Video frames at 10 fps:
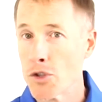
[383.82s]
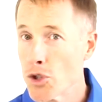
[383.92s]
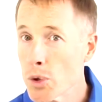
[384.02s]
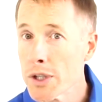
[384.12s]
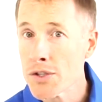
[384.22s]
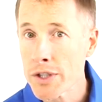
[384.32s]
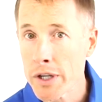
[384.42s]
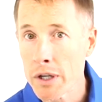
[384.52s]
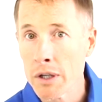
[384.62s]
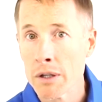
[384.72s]
Do
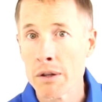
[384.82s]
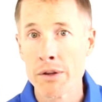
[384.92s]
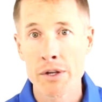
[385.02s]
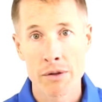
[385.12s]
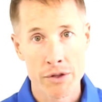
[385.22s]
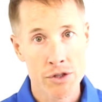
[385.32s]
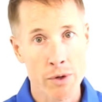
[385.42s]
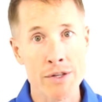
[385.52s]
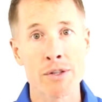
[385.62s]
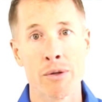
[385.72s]
consider the
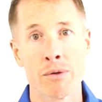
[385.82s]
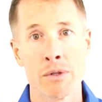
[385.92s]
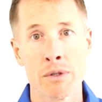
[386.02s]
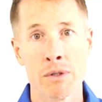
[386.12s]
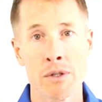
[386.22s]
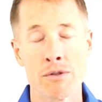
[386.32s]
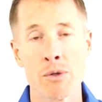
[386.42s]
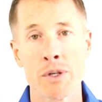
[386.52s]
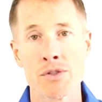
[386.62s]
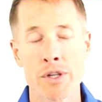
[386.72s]
stress load. You know,
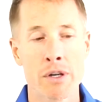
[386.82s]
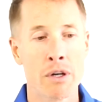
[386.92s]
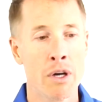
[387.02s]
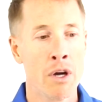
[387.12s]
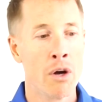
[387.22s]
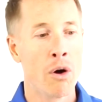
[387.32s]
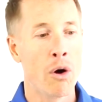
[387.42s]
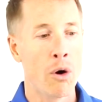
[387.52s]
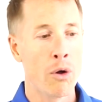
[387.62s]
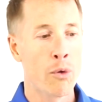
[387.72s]
do consider
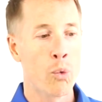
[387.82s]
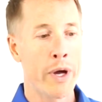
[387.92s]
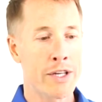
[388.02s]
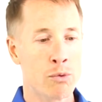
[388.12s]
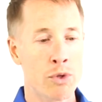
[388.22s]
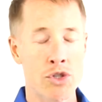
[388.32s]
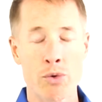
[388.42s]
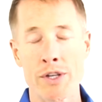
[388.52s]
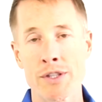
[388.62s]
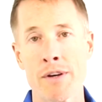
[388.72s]
all the ways in which
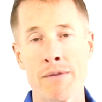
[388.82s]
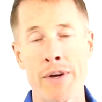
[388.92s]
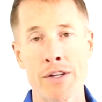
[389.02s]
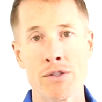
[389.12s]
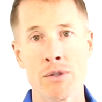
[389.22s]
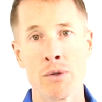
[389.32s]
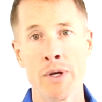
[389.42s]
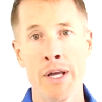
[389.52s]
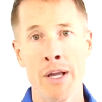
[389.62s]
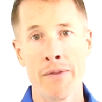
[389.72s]
stress can affect you
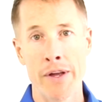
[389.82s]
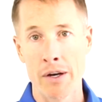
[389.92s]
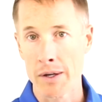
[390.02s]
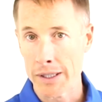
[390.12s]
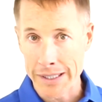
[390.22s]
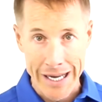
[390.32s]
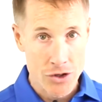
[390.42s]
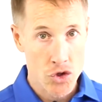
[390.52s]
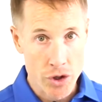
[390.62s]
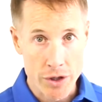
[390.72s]
that are
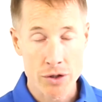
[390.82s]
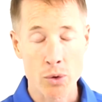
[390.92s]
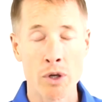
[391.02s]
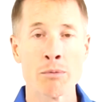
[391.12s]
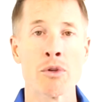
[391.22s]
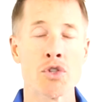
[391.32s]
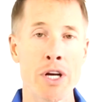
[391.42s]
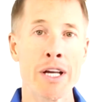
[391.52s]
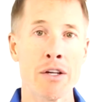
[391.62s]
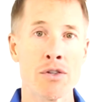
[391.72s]
not just the hormone
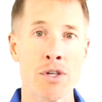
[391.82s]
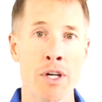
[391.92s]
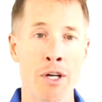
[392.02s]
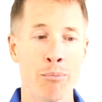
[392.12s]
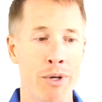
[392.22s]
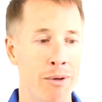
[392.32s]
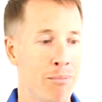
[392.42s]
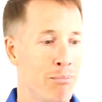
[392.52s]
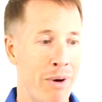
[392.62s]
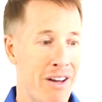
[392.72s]
change, but
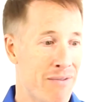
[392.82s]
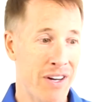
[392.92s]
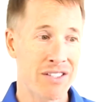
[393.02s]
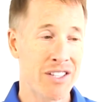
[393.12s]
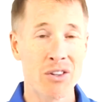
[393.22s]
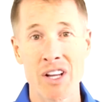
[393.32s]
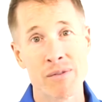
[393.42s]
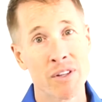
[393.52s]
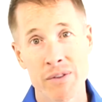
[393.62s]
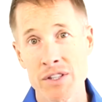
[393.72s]
by affecting your
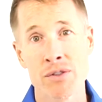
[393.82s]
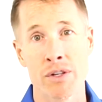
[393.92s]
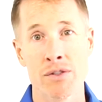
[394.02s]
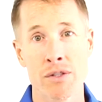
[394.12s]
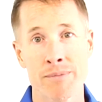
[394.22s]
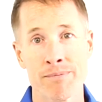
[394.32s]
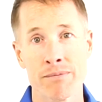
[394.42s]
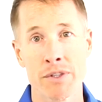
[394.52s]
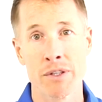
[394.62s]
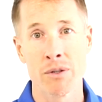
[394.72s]
level of interest.
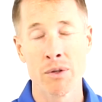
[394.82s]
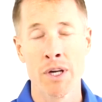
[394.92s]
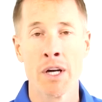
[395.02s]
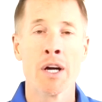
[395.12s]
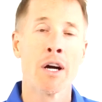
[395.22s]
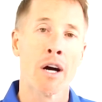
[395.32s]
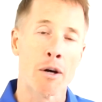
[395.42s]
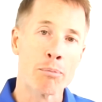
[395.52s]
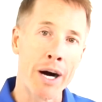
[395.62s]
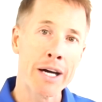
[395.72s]
You know,
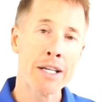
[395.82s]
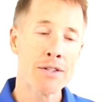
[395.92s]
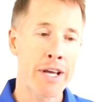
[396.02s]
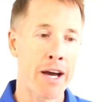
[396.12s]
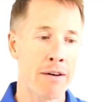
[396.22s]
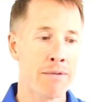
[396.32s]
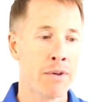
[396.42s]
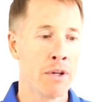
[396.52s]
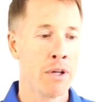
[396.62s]
our bodies have